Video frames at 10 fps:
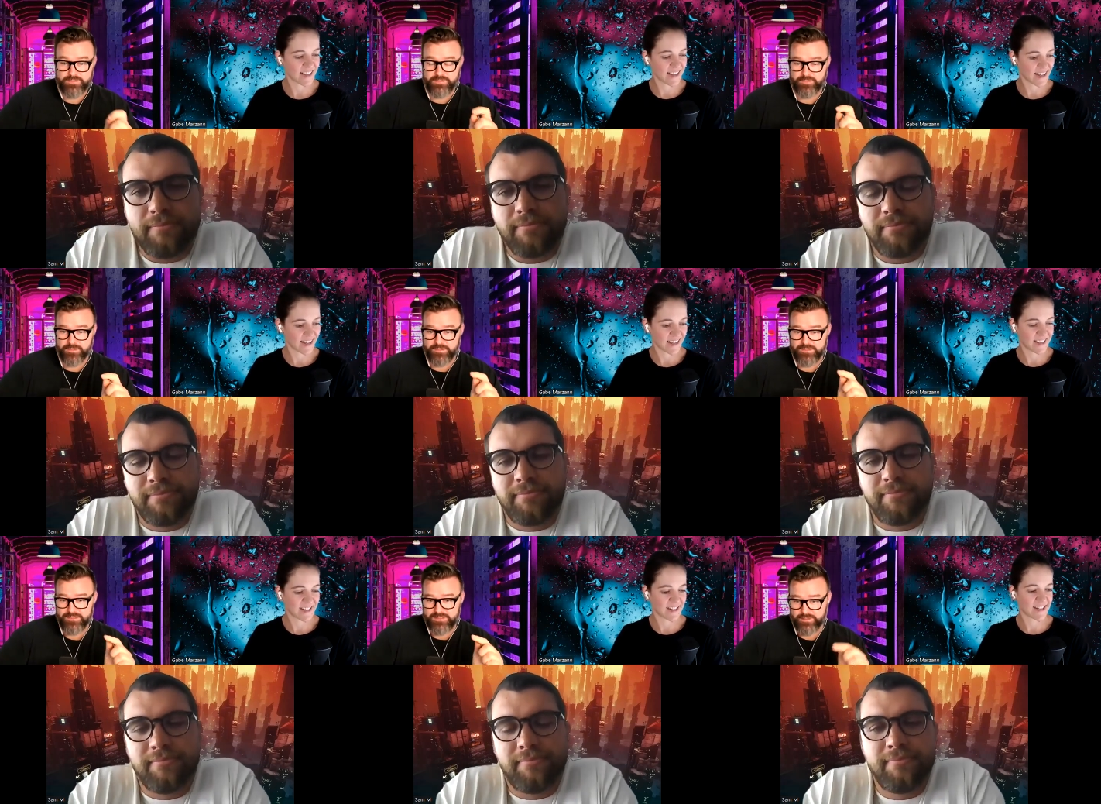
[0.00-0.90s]
Speaker 1: So if
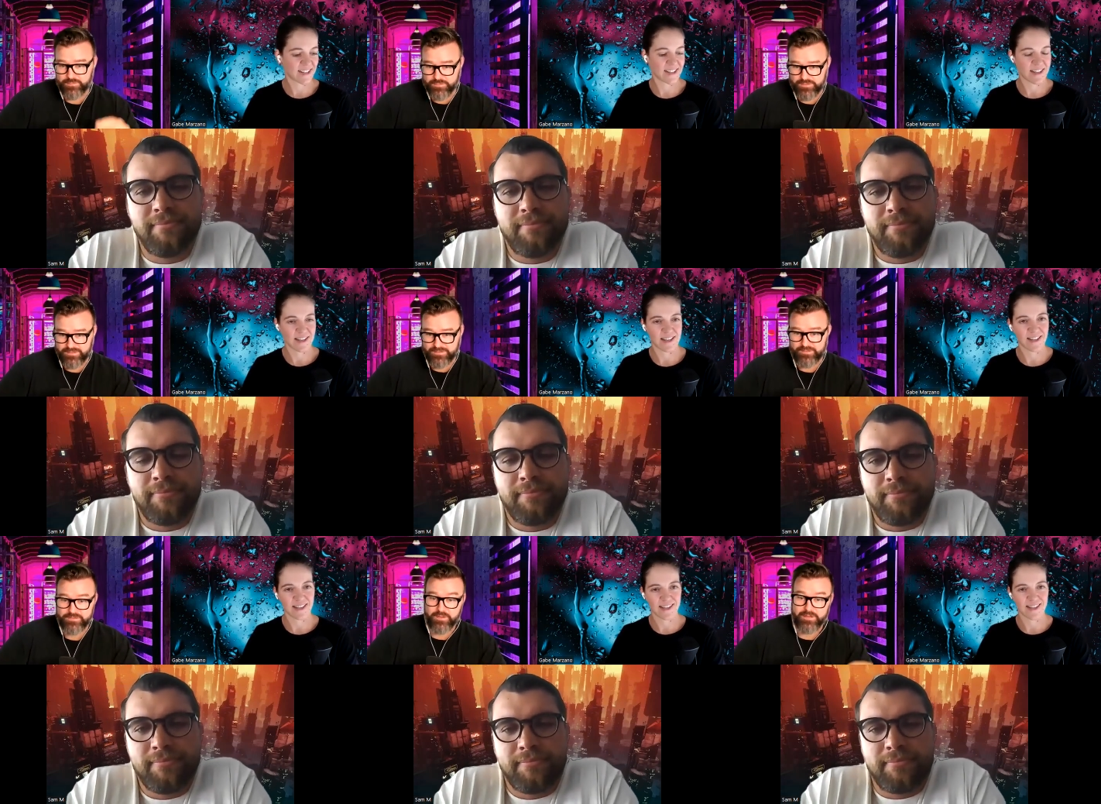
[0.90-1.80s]
anyone is interested
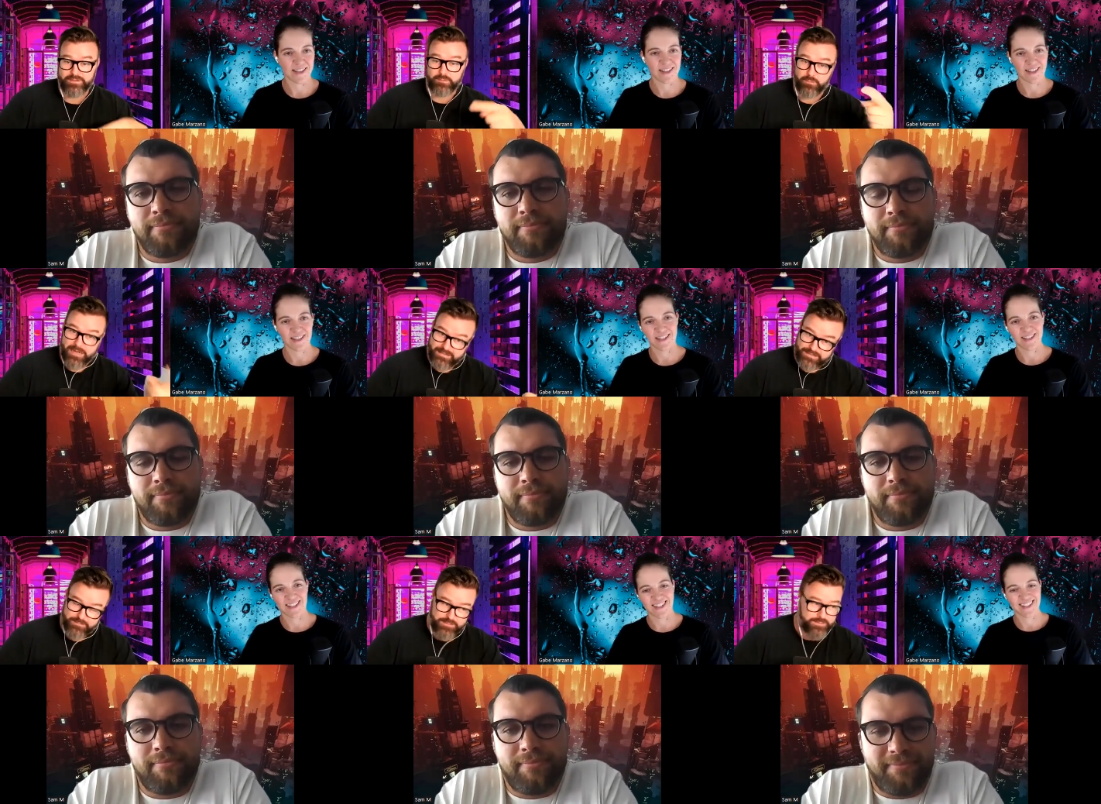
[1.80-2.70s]
in dialing back
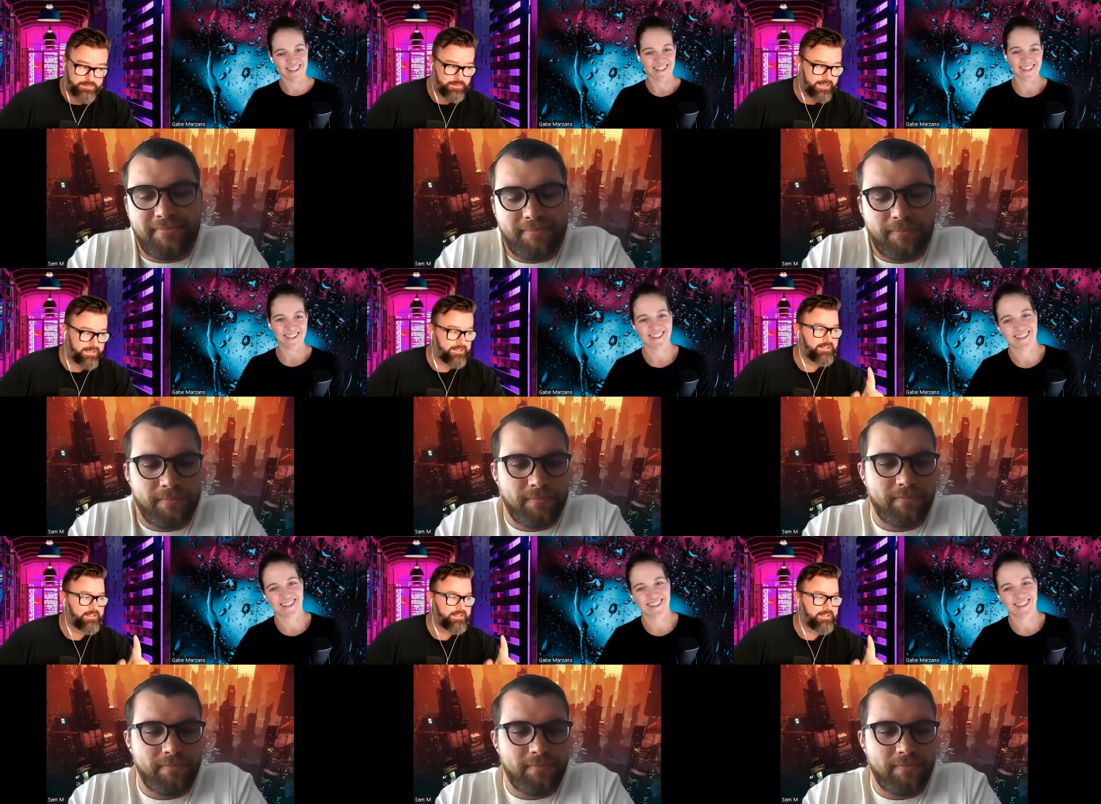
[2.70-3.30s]
to episode 28,